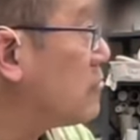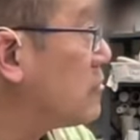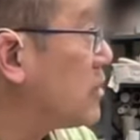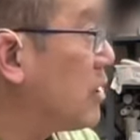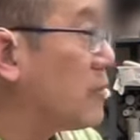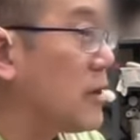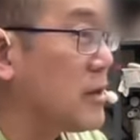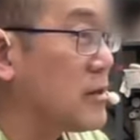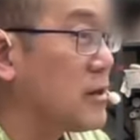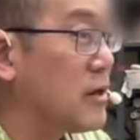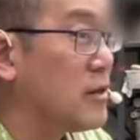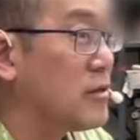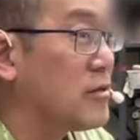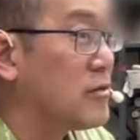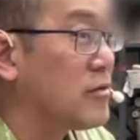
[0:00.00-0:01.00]
That makes
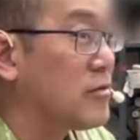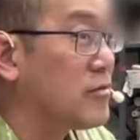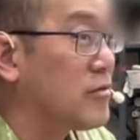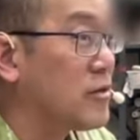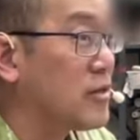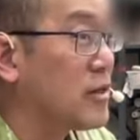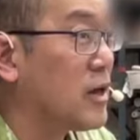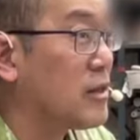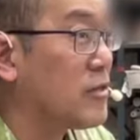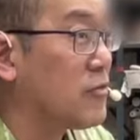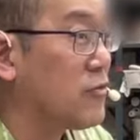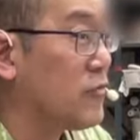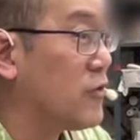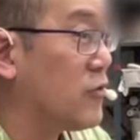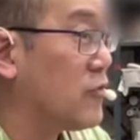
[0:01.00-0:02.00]
sense because
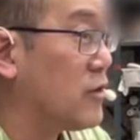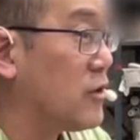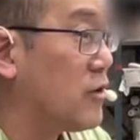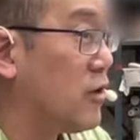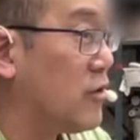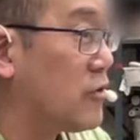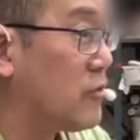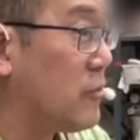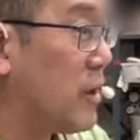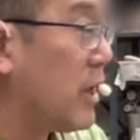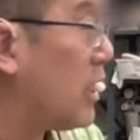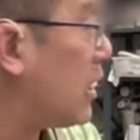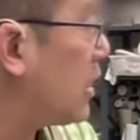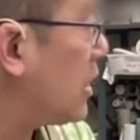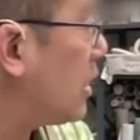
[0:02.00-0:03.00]
that's $15 a bag.